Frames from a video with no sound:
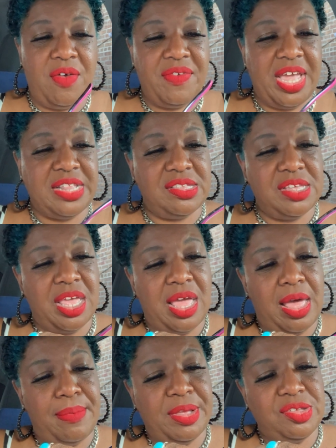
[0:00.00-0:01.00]
forgot to tell you
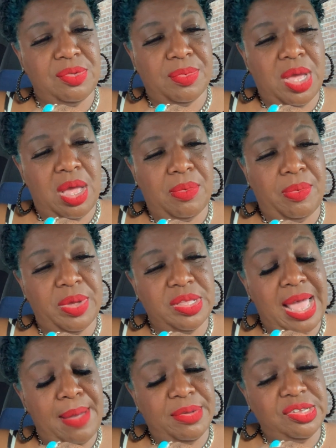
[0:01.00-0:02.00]
how much them what
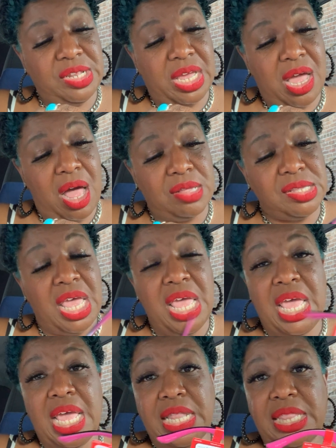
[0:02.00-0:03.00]
how much they cost.
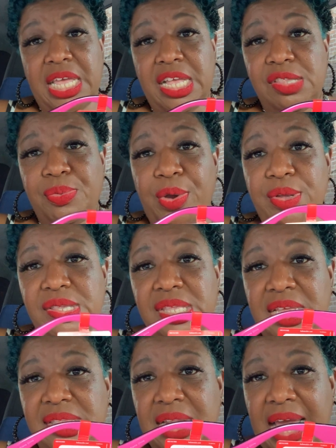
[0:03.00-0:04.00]
These were
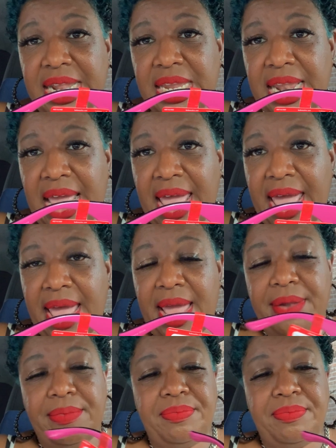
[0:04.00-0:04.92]
$6.99.